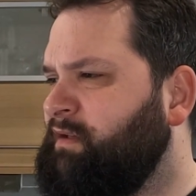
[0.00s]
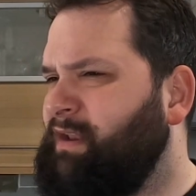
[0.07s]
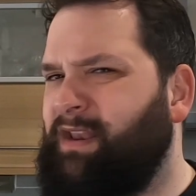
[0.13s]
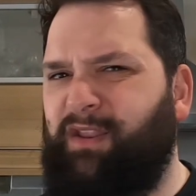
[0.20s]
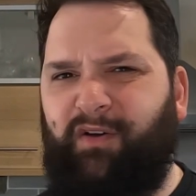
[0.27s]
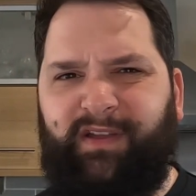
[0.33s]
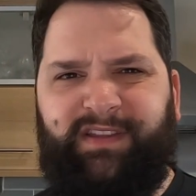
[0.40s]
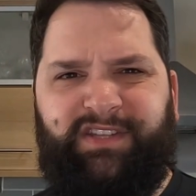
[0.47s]

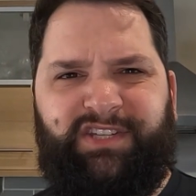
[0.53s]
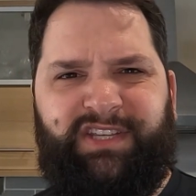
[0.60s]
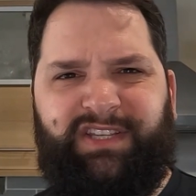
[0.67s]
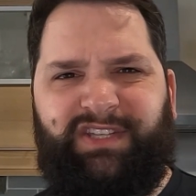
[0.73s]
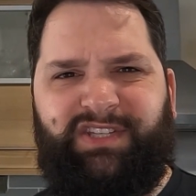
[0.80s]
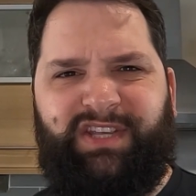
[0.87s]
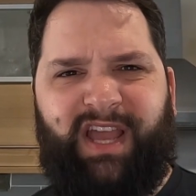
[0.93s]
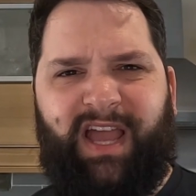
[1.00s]

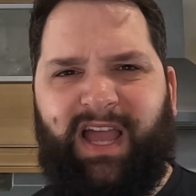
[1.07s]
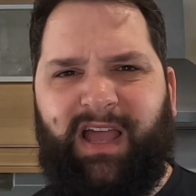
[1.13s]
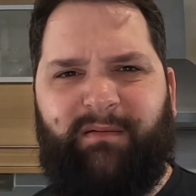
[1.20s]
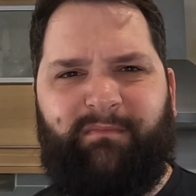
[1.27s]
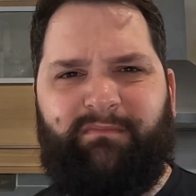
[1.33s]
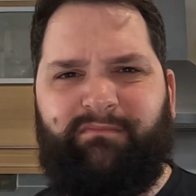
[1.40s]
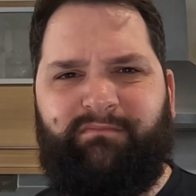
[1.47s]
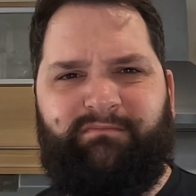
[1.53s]
Lychee
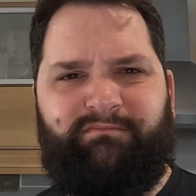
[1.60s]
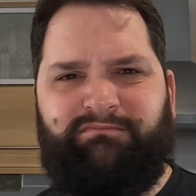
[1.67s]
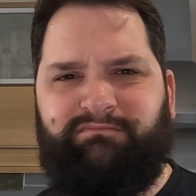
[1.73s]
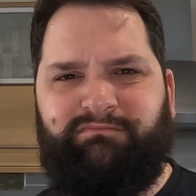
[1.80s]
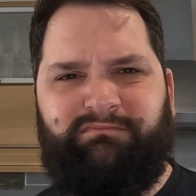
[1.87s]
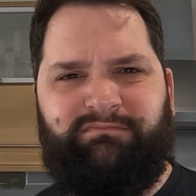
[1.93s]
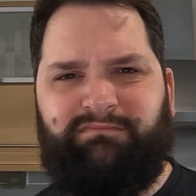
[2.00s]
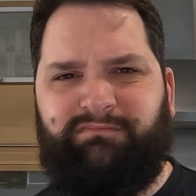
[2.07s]
jam
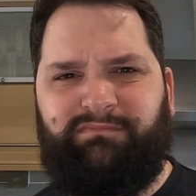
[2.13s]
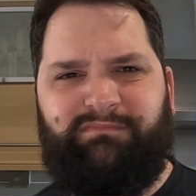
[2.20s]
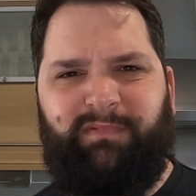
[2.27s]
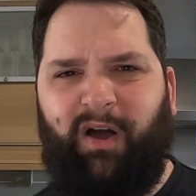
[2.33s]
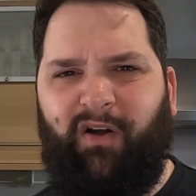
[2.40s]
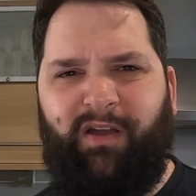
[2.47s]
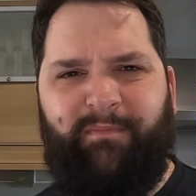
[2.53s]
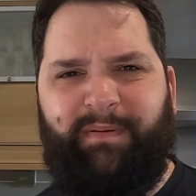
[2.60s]

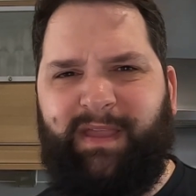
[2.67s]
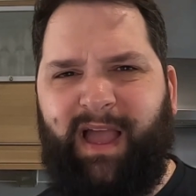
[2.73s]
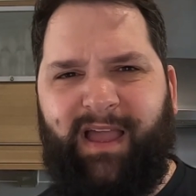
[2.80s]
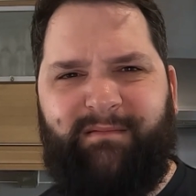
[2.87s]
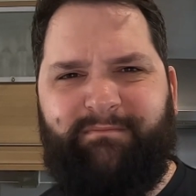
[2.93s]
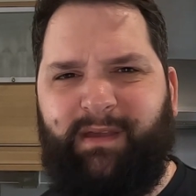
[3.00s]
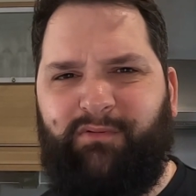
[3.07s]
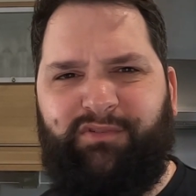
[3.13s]

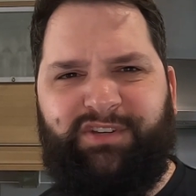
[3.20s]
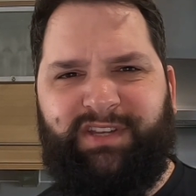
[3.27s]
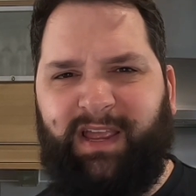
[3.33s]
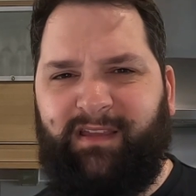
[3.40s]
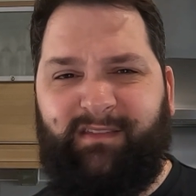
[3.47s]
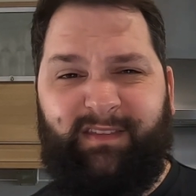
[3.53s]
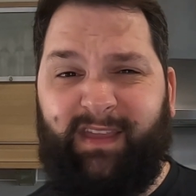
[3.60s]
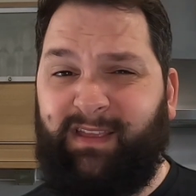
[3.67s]
IPA
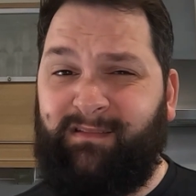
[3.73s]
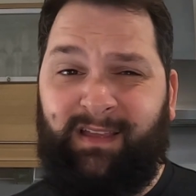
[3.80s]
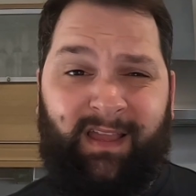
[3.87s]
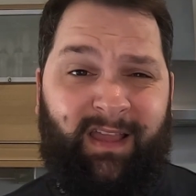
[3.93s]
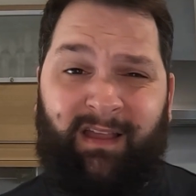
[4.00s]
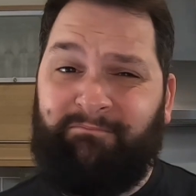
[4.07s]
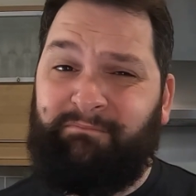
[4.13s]
milkshake thing.